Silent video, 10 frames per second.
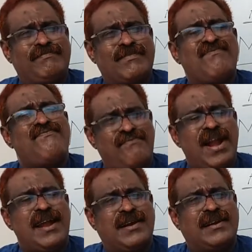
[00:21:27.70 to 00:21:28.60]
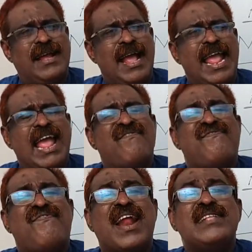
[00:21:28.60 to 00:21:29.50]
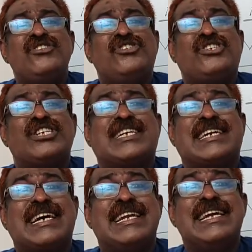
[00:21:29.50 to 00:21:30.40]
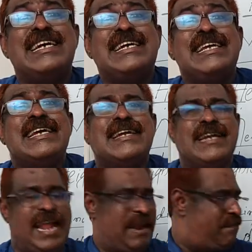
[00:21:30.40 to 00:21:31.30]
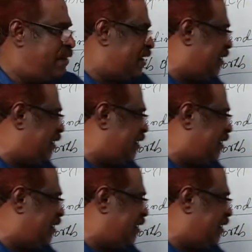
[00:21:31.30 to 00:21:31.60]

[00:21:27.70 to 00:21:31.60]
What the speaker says: friend, a French Canadian named